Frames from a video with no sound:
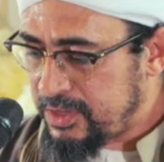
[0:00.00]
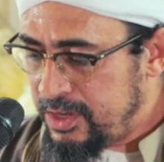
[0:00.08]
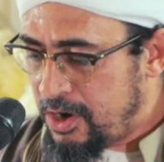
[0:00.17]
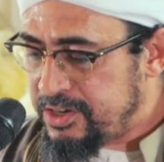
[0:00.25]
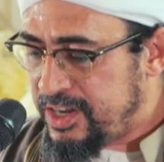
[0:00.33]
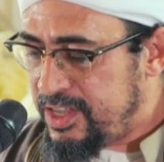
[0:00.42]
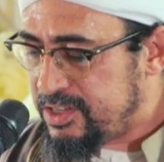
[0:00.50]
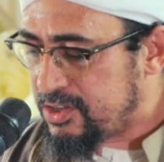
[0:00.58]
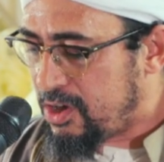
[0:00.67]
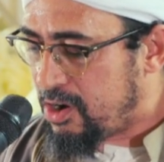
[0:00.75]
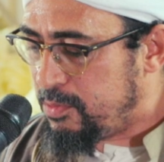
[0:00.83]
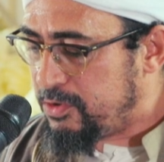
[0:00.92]
in our days at
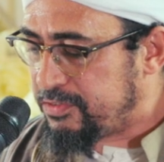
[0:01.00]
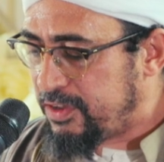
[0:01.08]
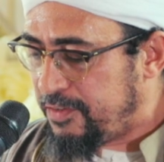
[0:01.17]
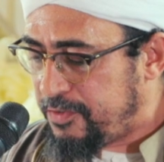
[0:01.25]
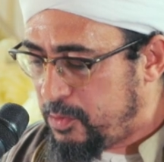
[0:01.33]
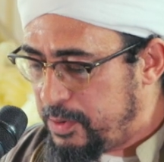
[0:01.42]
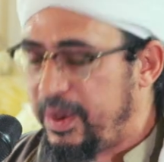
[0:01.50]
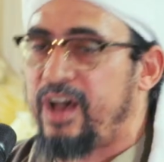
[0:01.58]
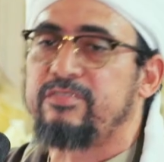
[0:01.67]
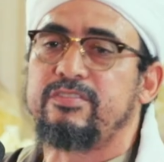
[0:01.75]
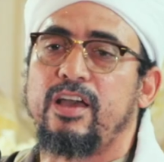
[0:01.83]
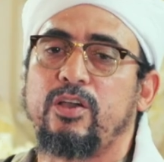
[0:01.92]
Dar al-Mustafa, we
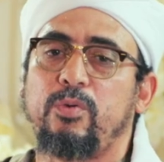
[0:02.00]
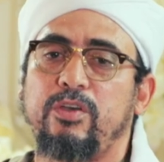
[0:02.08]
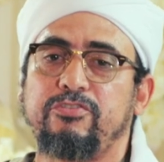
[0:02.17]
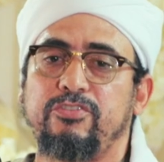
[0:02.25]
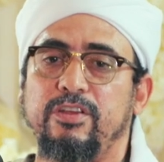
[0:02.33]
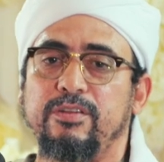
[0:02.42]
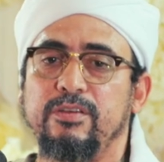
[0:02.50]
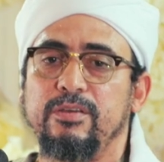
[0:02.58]
passed that question.